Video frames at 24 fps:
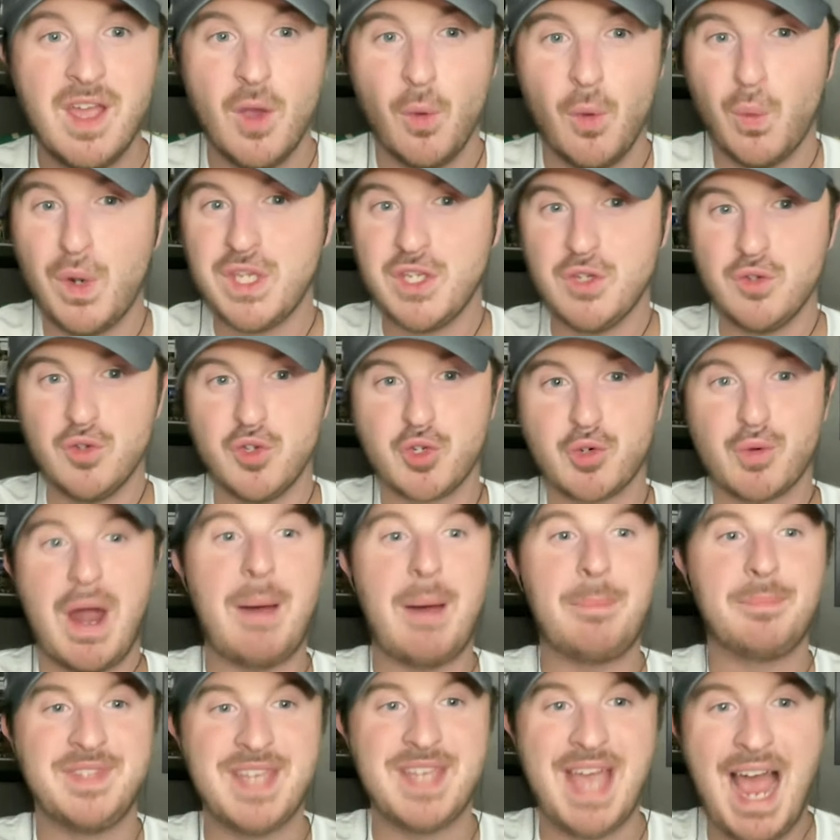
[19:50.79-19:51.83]
When you
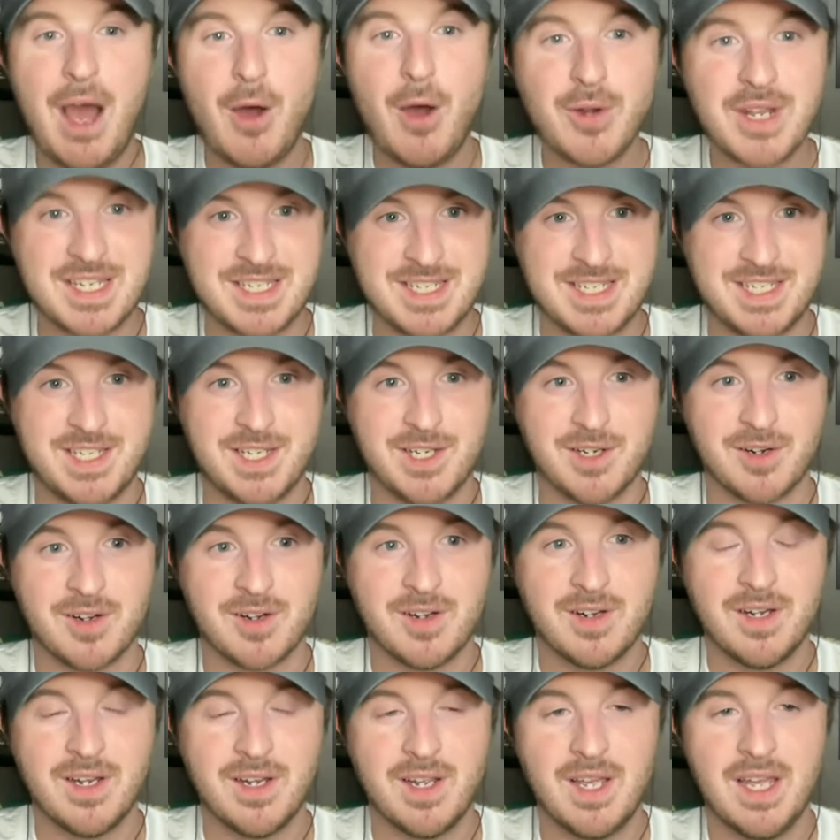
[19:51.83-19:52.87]
drop down a tier,
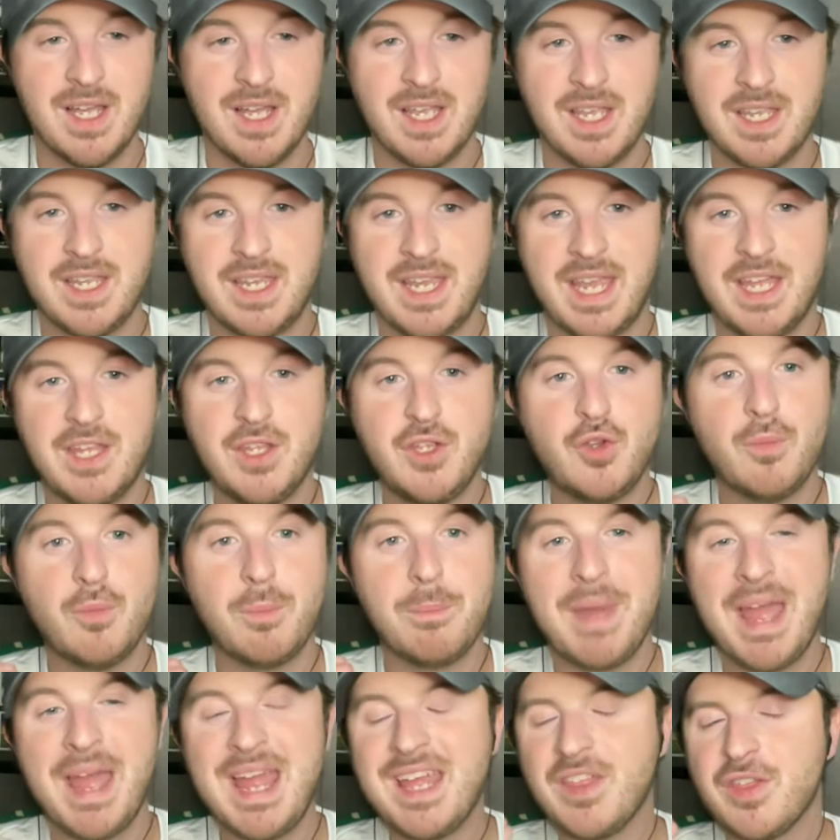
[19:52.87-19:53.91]
can you
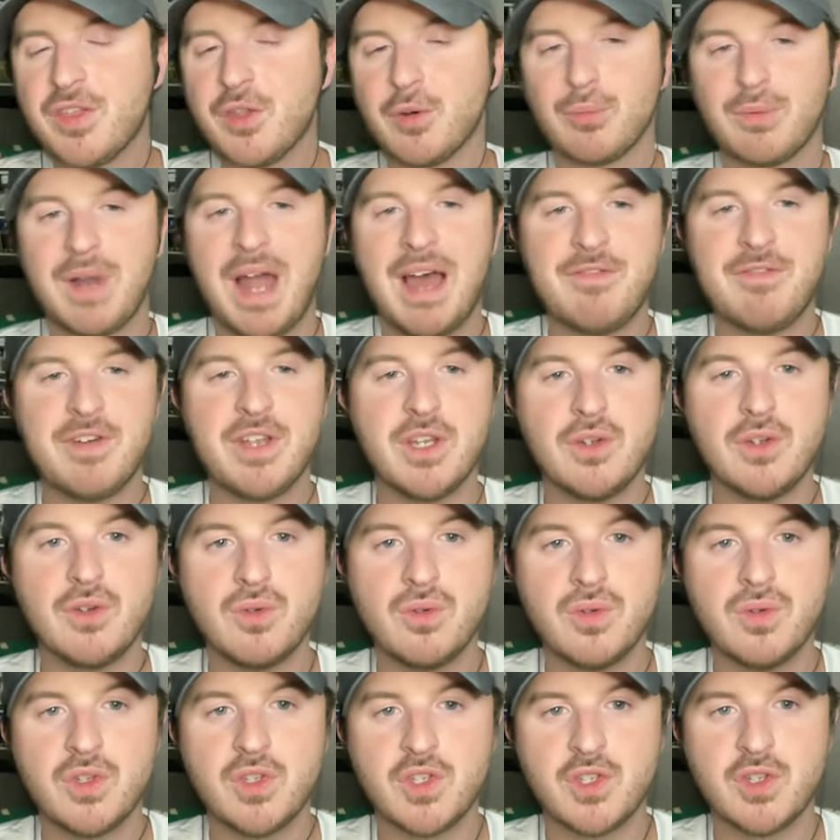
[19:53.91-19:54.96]
make the
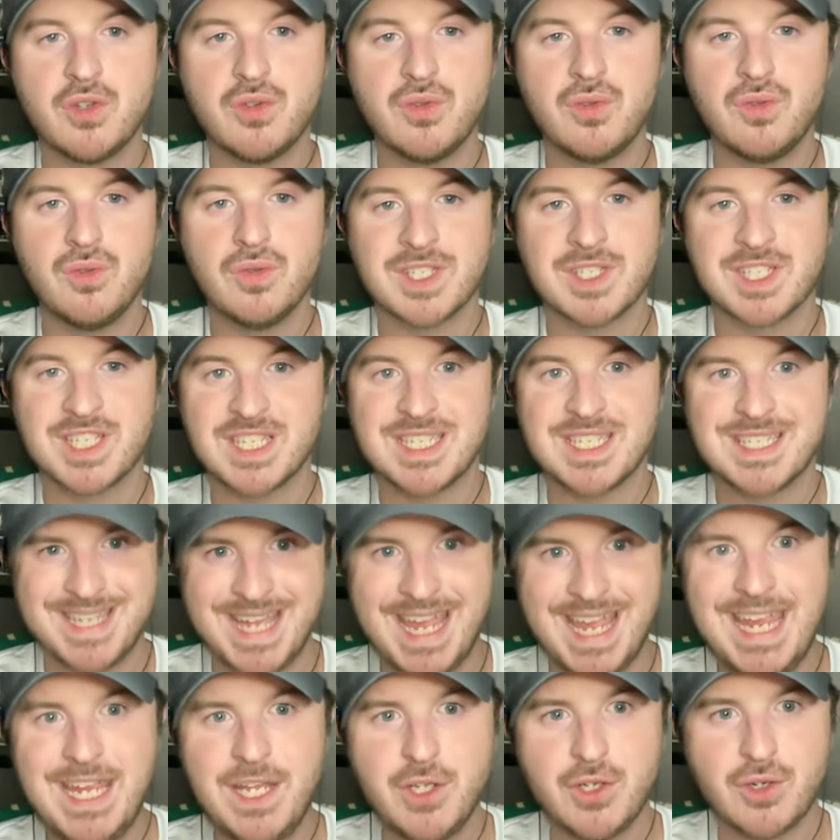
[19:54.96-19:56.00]
revenue to
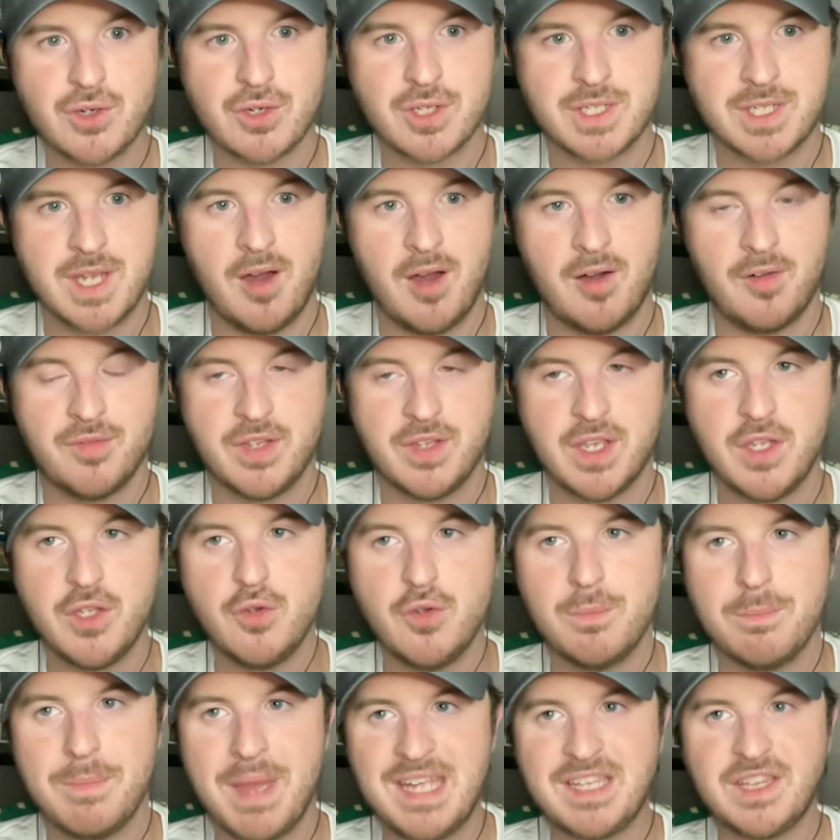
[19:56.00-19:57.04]
sustain yourself? Can
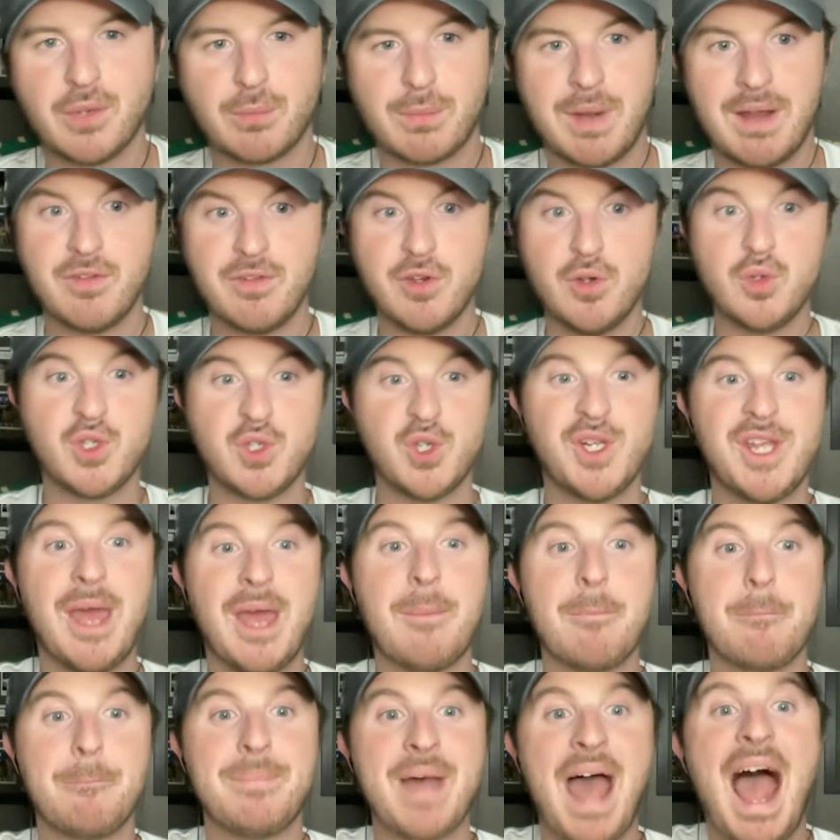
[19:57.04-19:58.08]
you make the revenue to
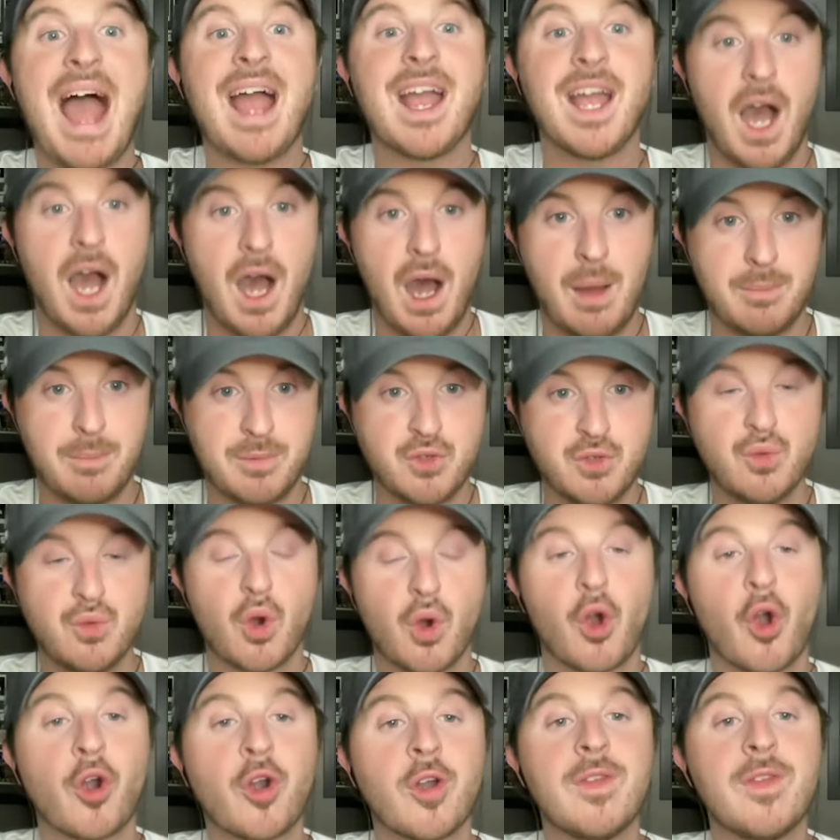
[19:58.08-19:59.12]
get back up, to
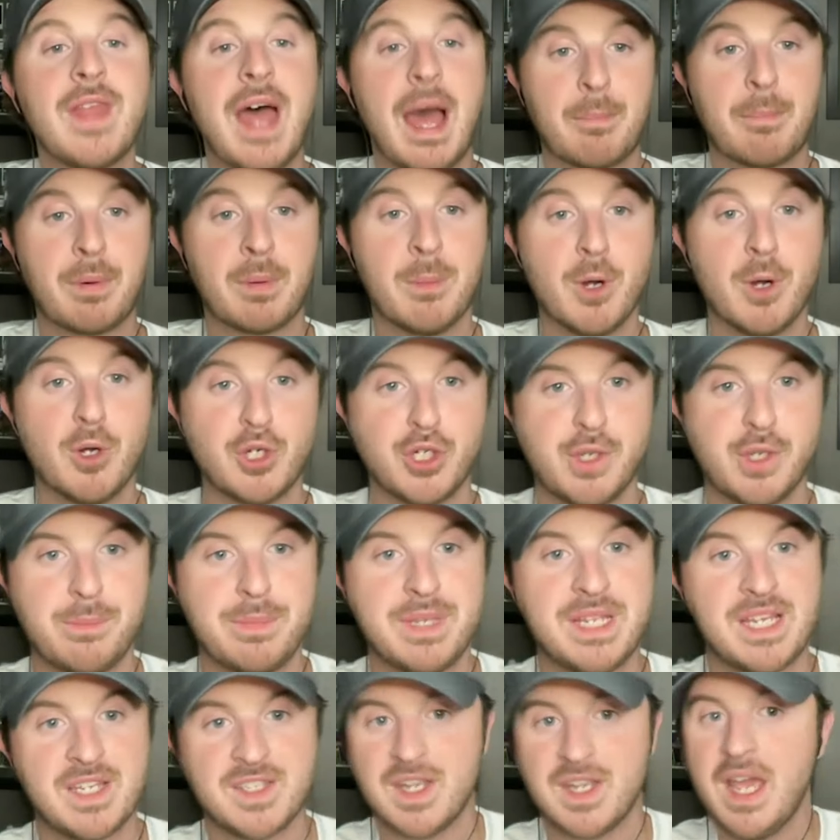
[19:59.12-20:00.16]
earn that promotion?
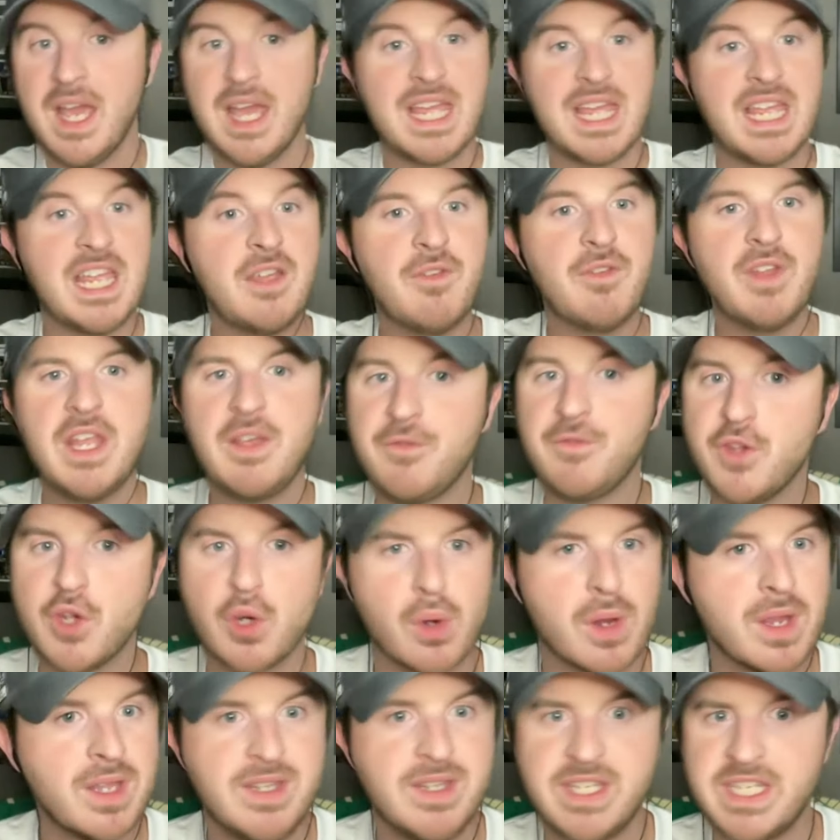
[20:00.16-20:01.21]
Because even if
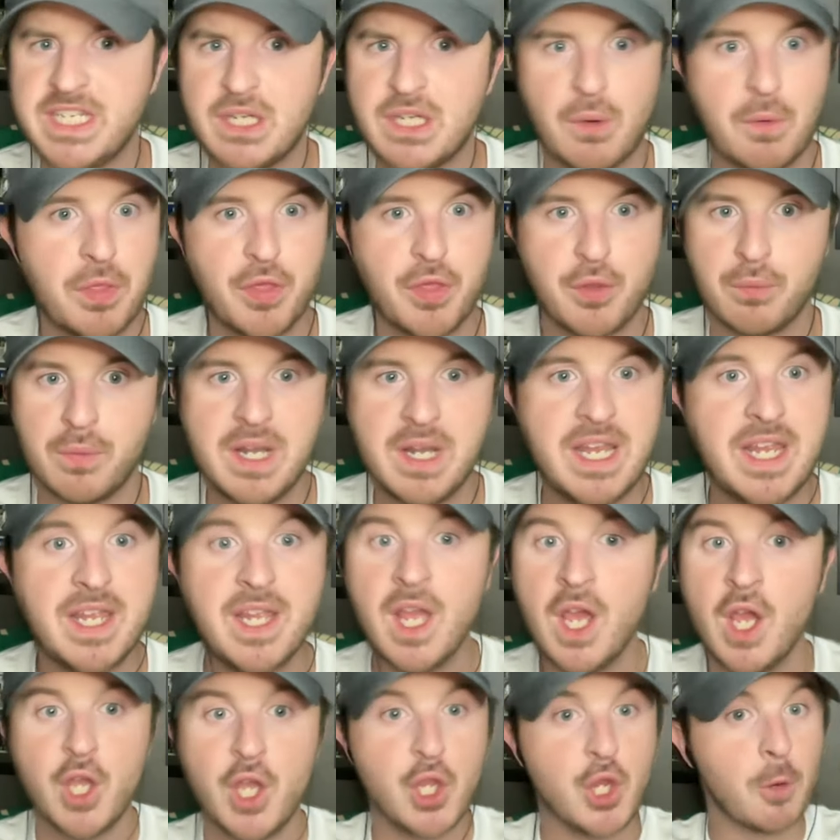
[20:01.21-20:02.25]
you're in tier three,
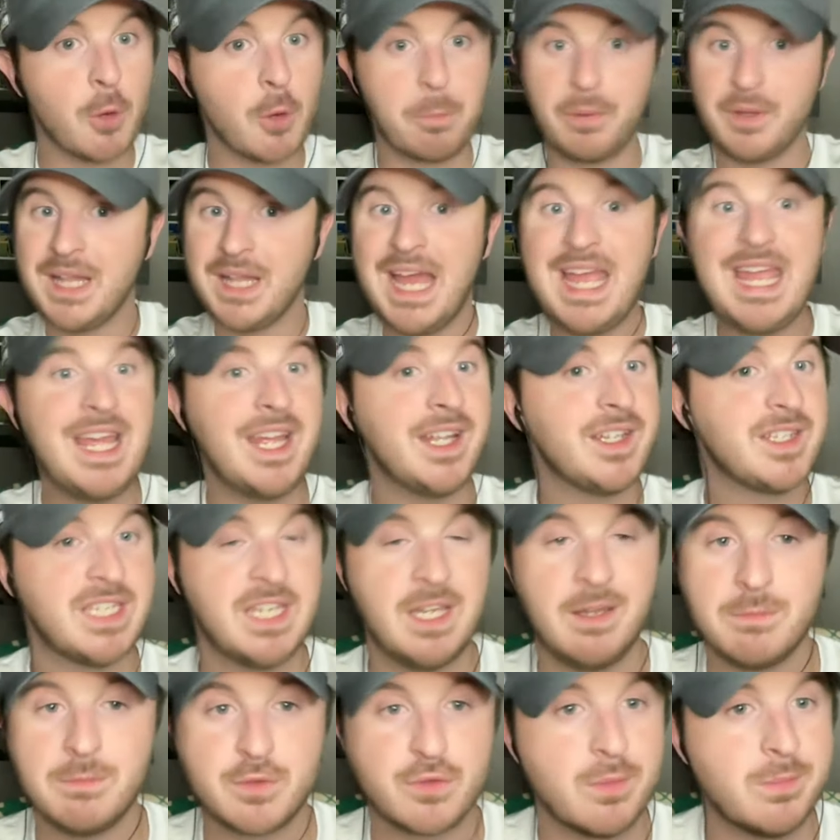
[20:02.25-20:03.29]
you're playing
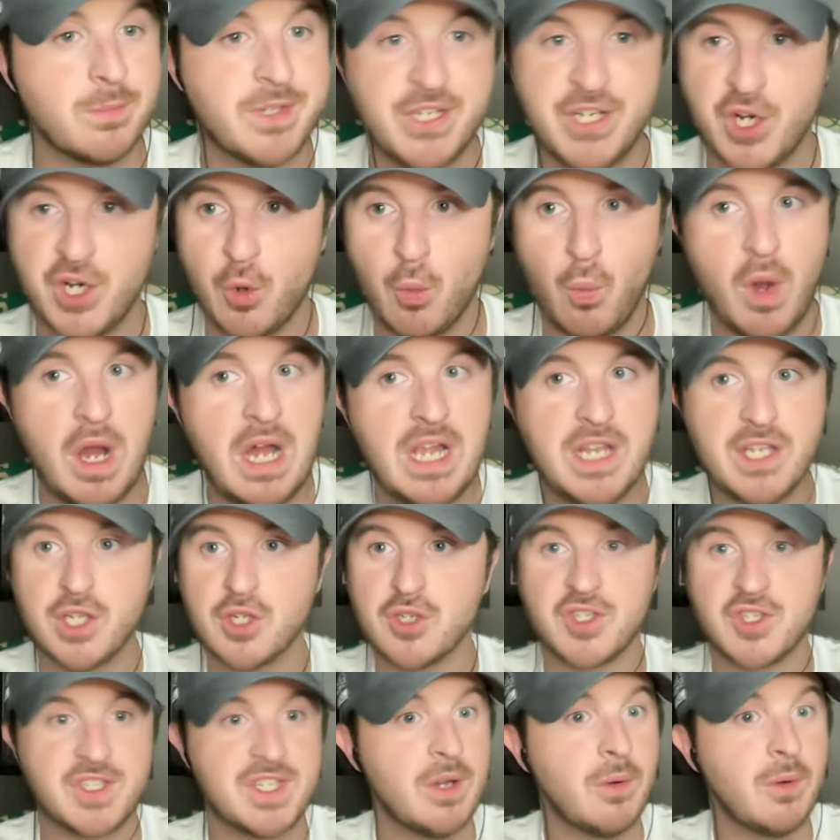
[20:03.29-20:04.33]
teams from tier one. You're
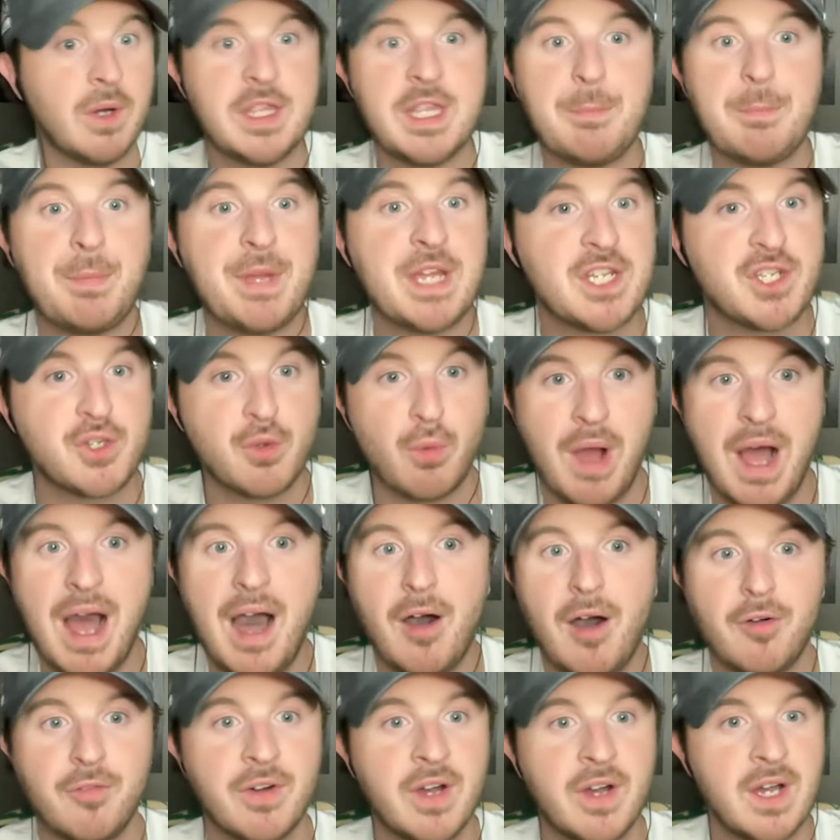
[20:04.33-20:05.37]
still in the Big
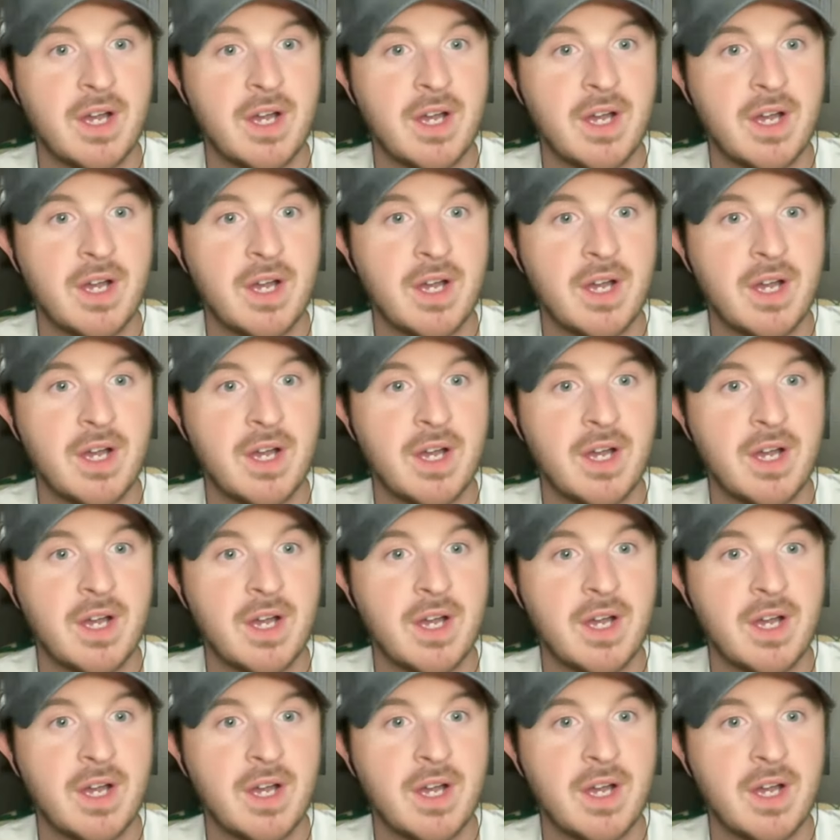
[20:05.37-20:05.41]
12.